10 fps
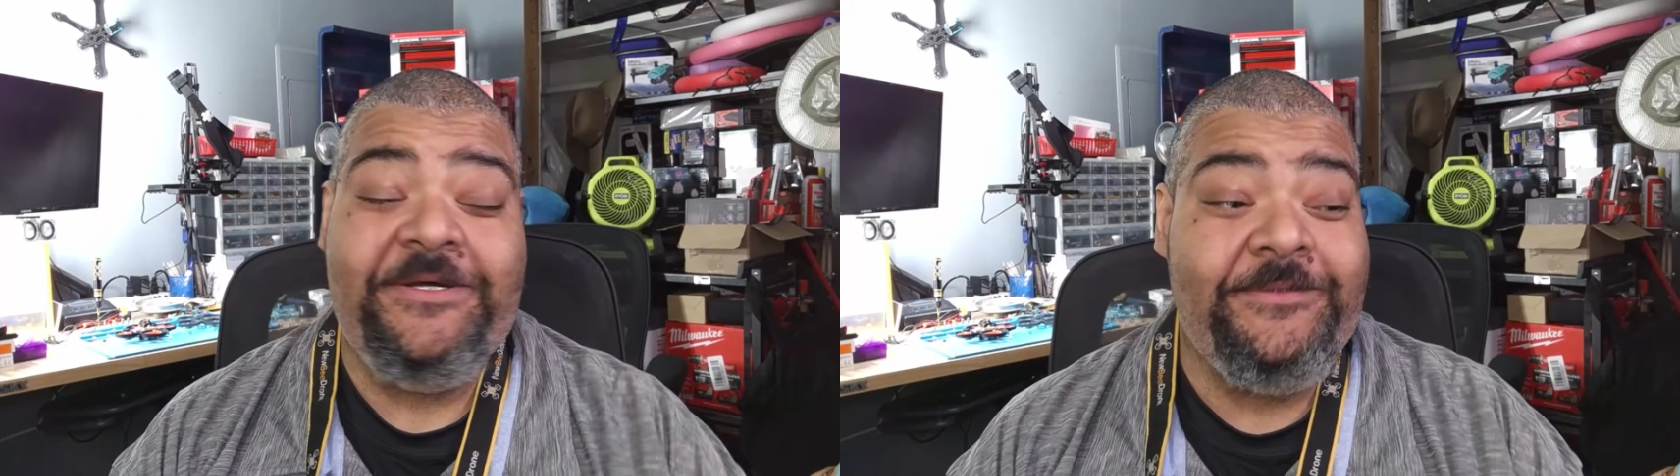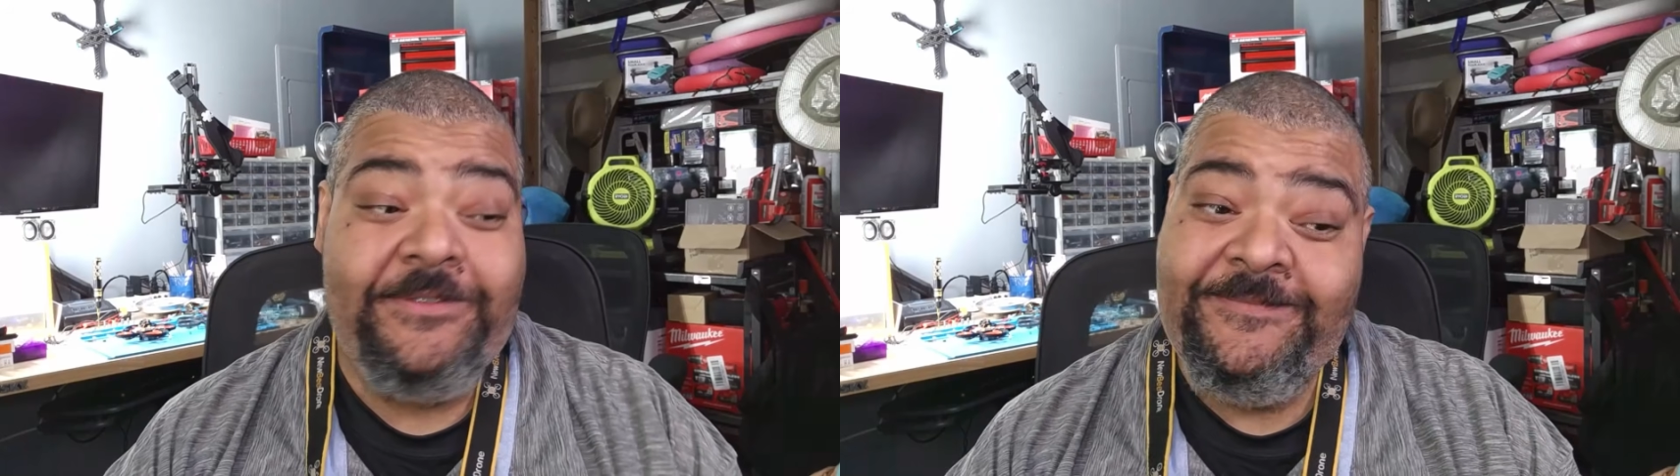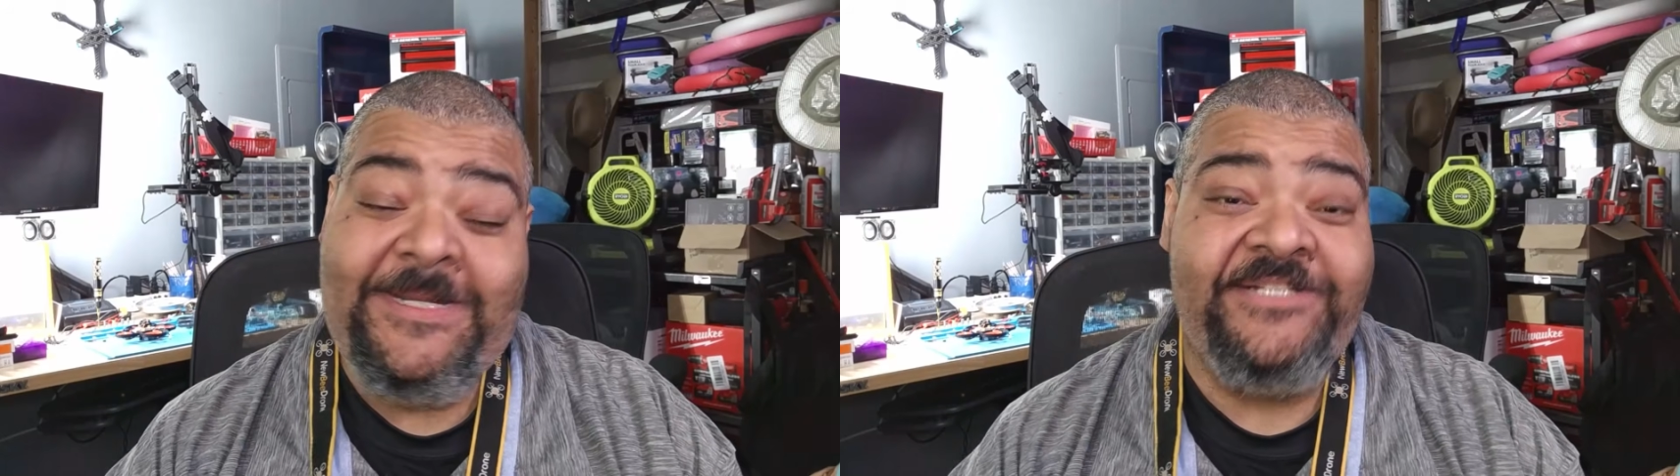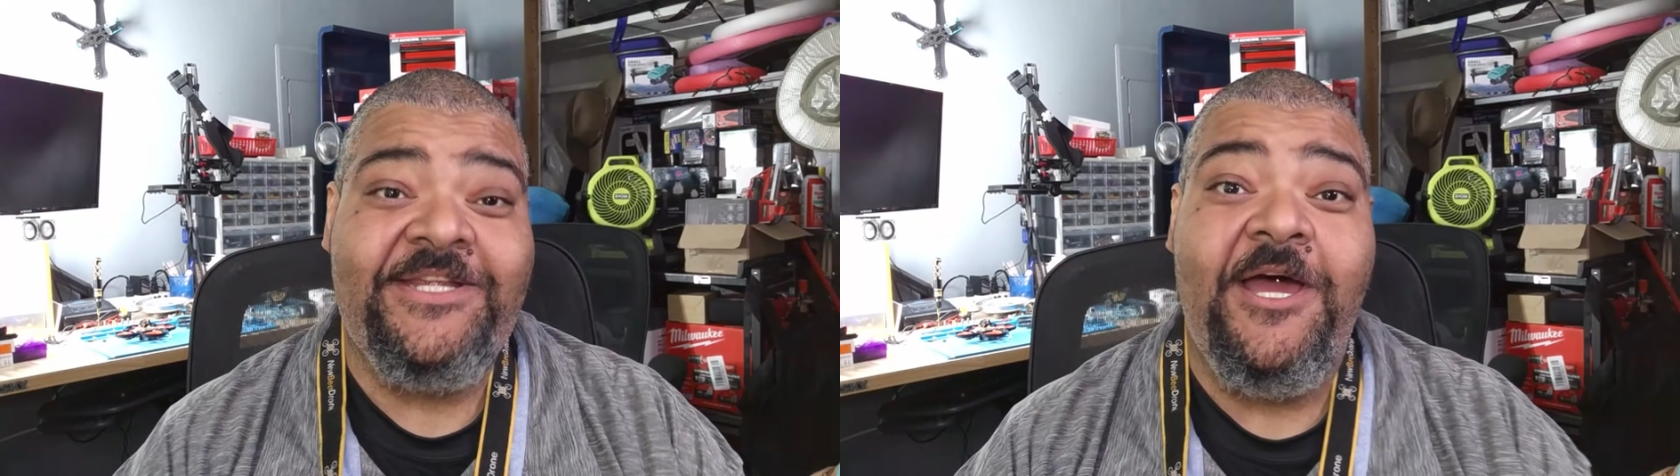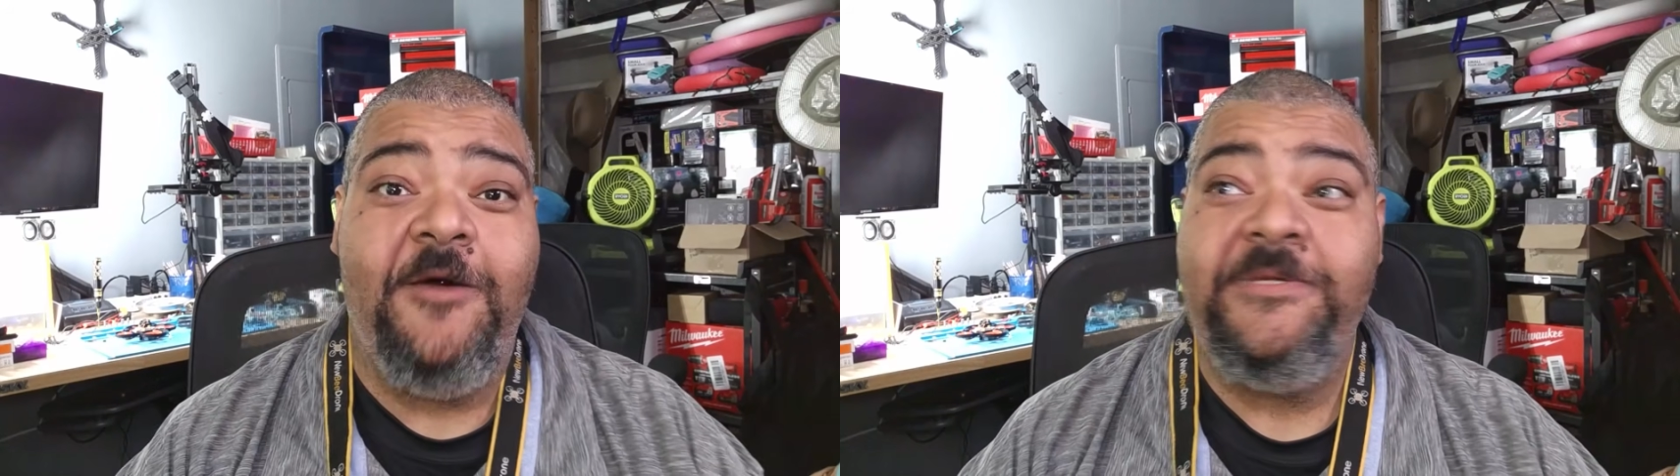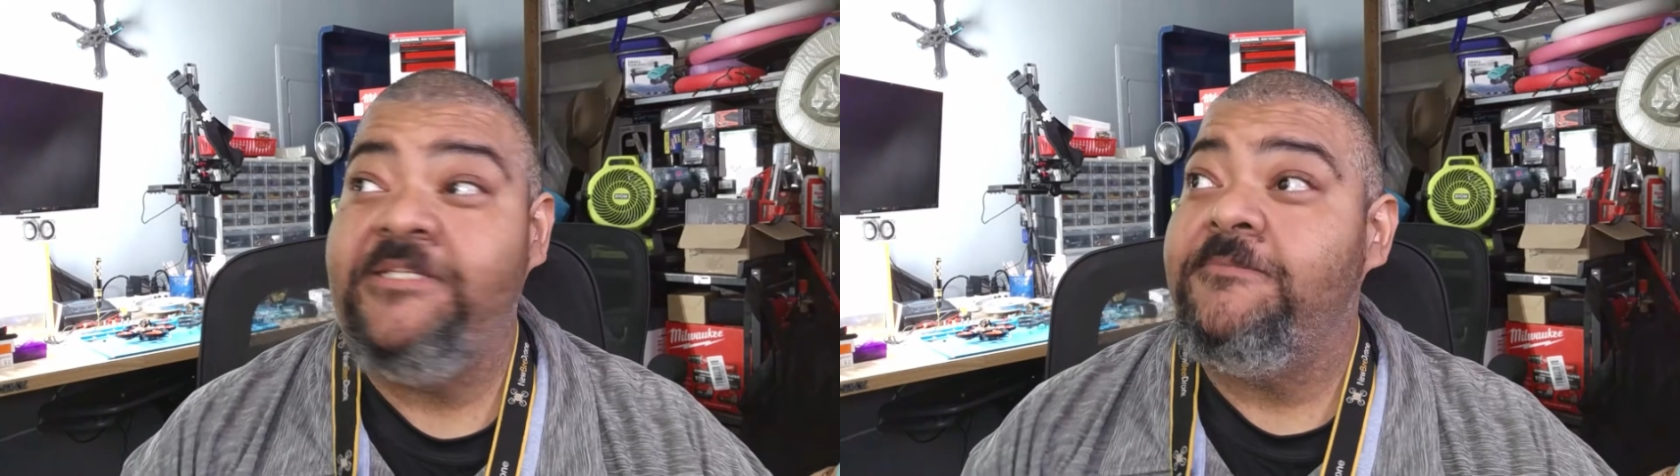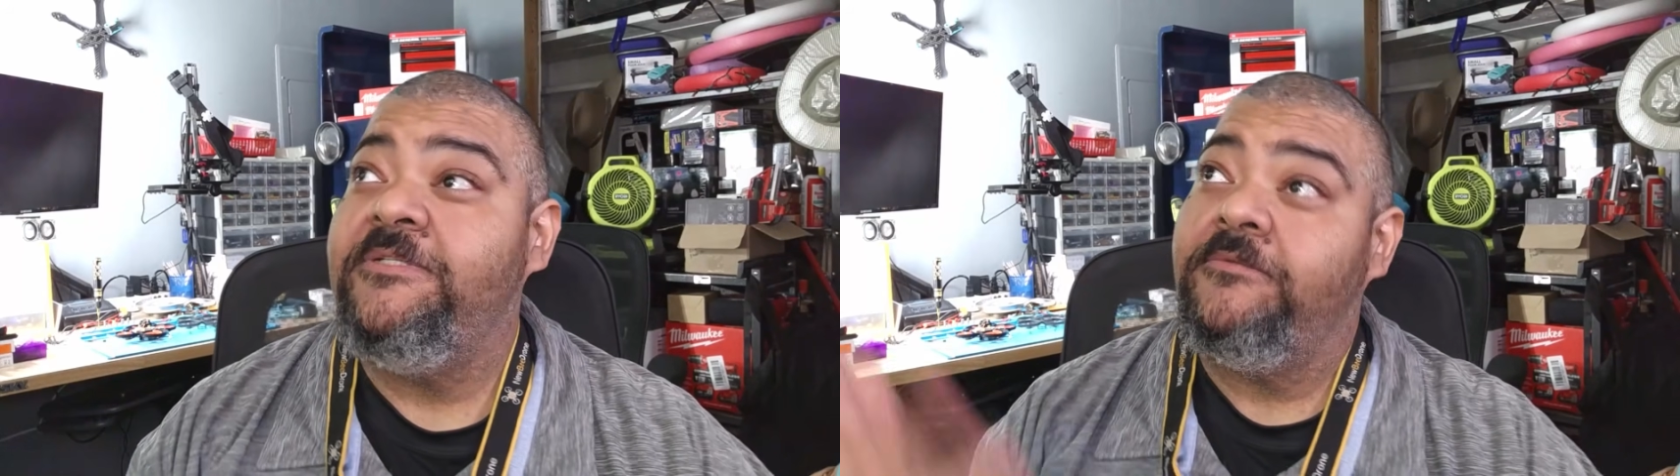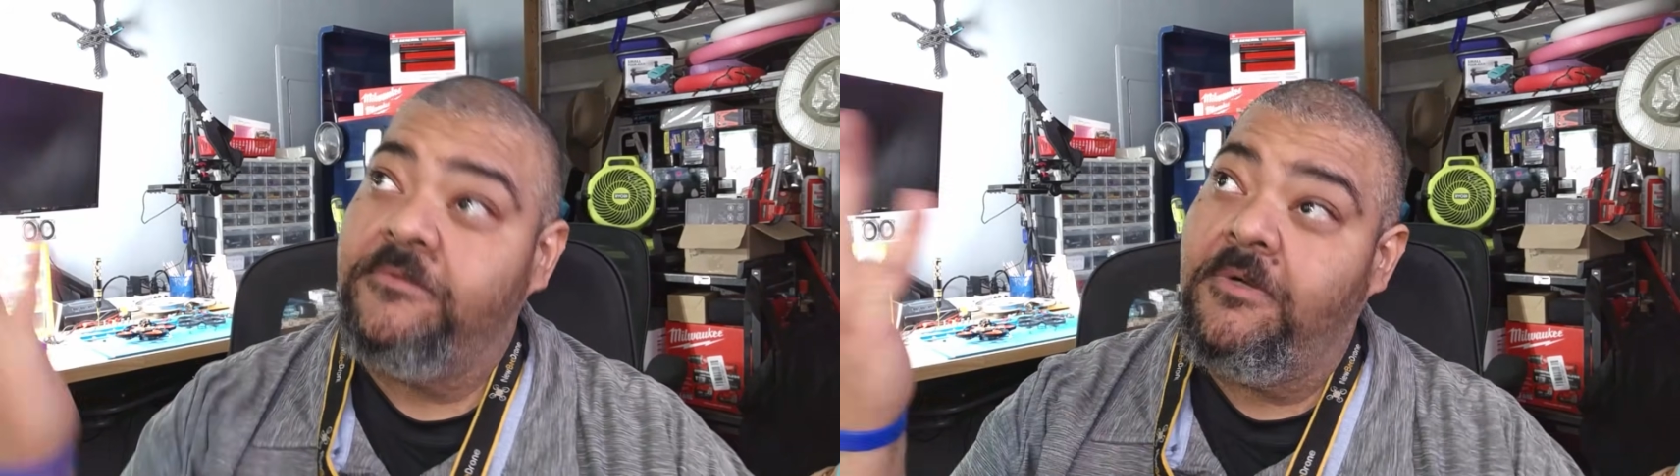I don't know about y'all, but it's been